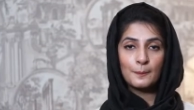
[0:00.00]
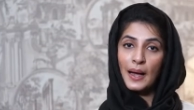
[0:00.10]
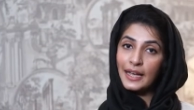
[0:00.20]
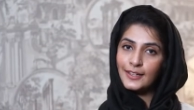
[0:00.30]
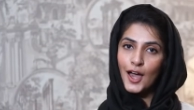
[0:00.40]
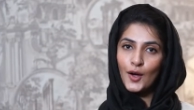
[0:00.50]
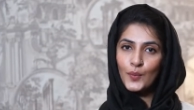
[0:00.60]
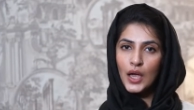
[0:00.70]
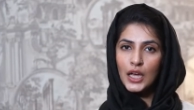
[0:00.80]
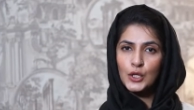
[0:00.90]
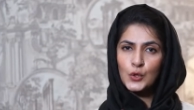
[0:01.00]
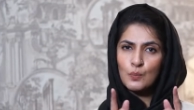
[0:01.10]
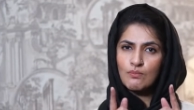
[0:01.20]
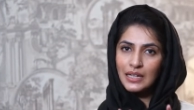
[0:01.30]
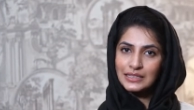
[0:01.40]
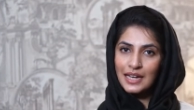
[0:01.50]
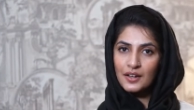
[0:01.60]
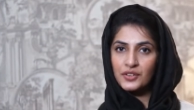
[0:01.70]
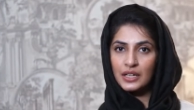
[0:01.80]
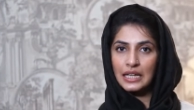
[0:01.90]
By now, you must
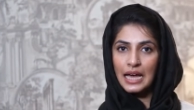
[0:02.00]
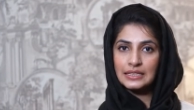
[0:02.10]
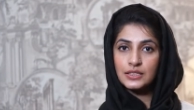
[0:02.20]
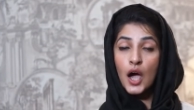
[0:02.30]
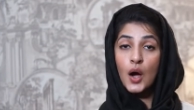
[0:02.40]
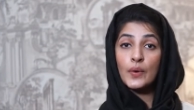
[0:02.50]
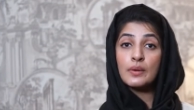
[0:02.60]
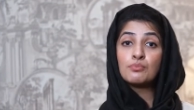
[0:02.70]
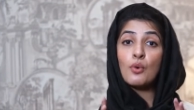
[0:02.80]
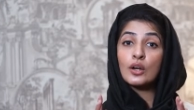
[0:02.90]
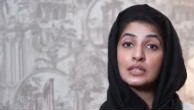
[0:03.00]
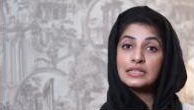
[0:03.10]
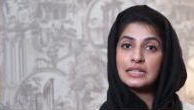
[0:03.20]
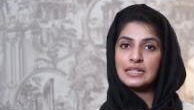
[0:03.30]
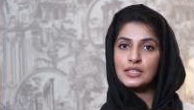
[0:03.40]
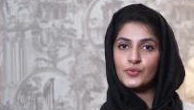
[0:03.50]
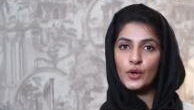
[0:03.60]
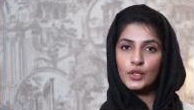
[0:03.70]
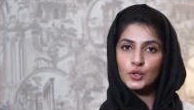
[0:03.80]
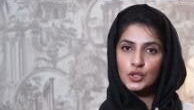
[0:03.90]
have realized how important it is
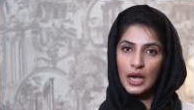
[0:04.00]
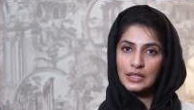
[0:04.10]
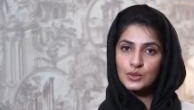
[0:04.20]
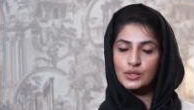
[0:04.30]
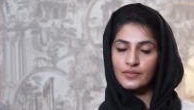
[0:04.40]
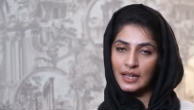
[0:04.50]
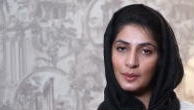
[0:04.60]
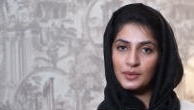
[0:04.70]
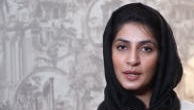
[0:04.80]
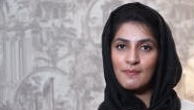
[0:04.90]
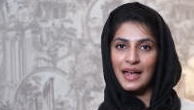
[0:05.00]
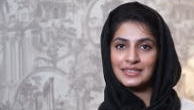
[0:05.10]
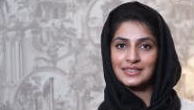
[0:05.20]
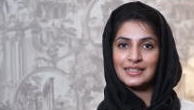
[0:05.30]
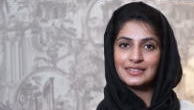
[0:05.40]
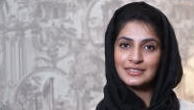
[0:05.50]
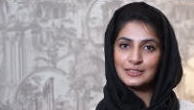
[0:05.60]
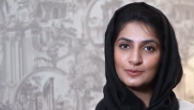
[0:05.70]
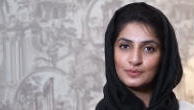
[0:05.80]
for your child to develop their math skills.